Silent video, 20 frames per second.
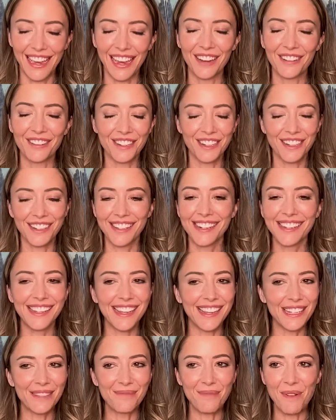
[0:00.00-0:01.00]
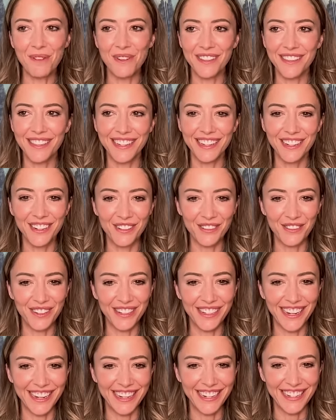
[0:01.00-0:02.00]
I was just going to say, spoken like a true
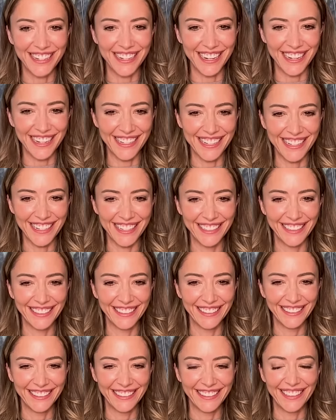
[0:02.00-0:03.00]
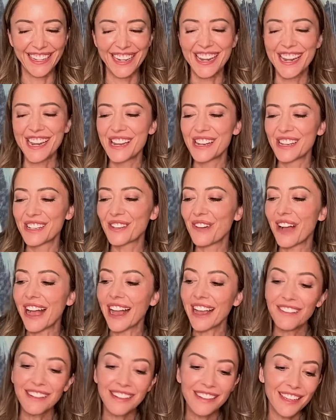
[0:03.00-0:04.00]
scientist. So
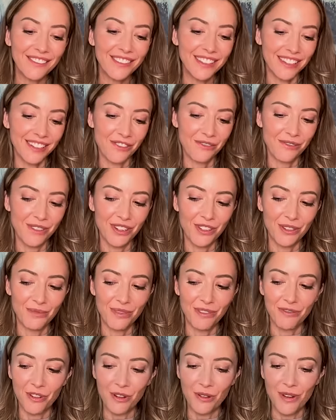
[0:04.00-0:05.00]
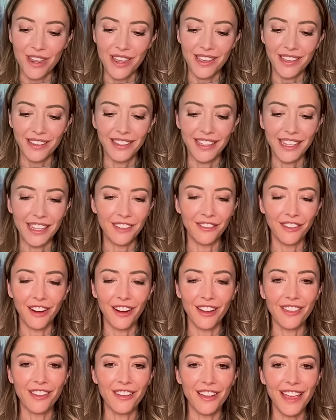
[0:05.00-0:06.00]
I would love to know, Richard, before we leave,
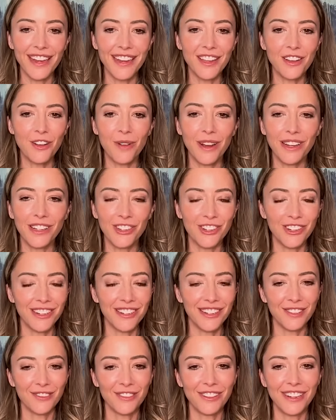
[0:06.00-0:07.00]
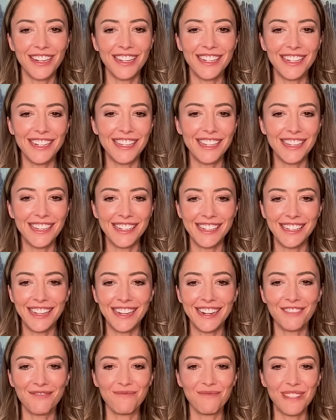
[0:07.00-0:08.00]
are there any questions or ideas
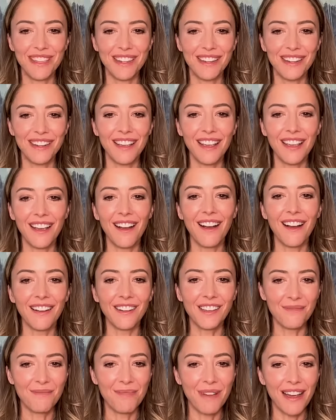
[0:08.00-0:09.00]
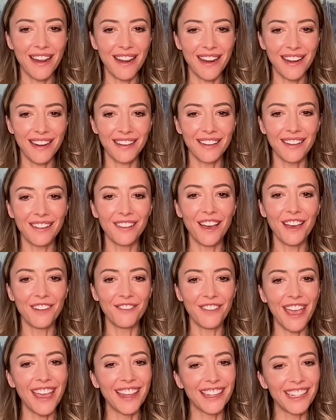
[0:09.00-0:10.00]
that have been occupying a lot
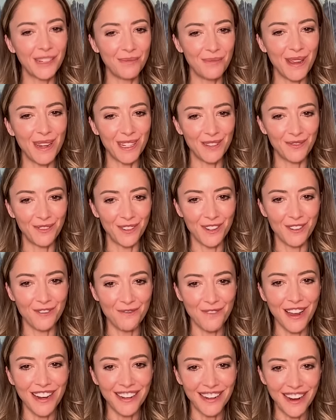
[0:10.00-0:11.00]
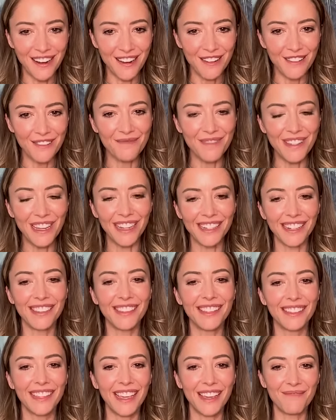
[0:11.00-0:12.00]
of headspace for you right now? Because I
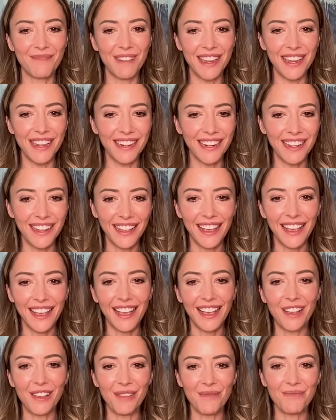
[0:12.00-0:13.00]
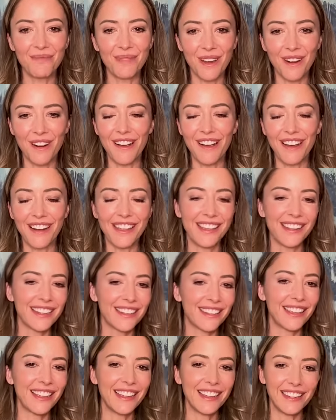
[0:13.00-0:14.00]
think that might help our
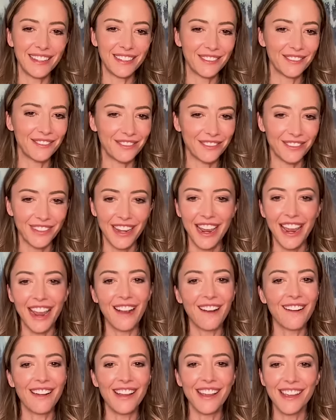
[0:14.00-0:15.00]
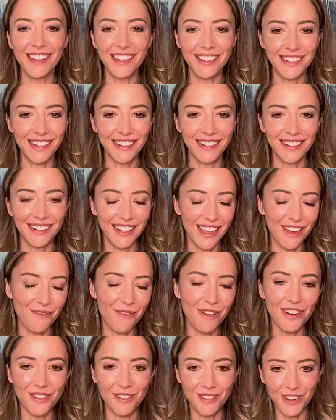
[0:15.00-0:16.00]
audience think of areas that they
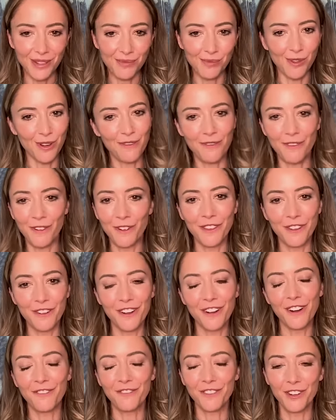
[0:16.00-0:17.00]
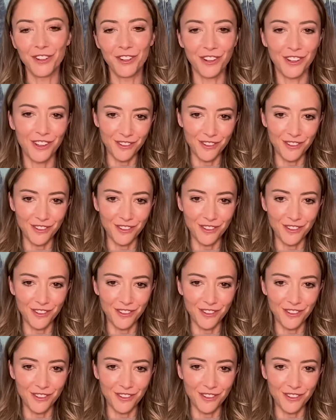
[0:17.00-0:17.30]
want to explore further in our future